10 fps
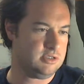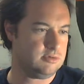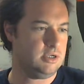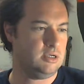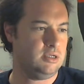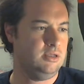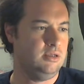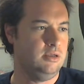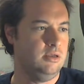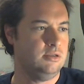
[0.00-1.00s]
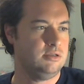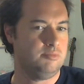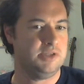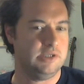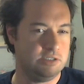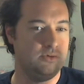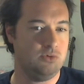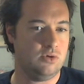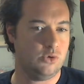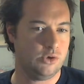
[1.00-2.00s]
string to play 2
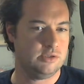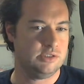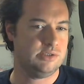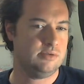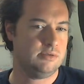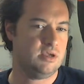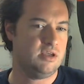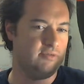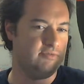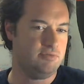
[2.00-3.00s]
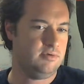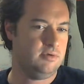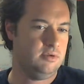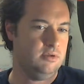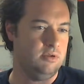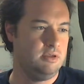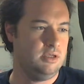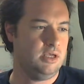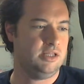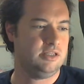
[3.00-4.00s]
chords kind of
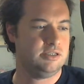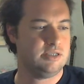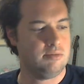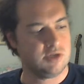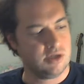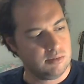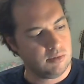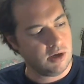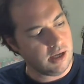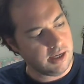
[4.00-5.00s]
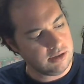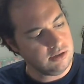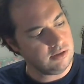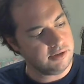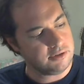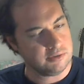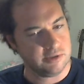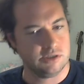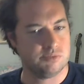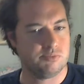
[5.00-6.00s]
at the same time. I could
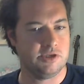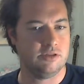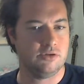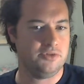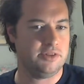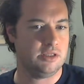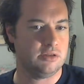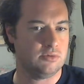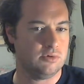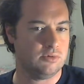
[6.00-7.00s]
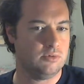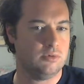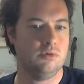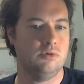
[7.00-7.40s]
literally just play the whole thing through,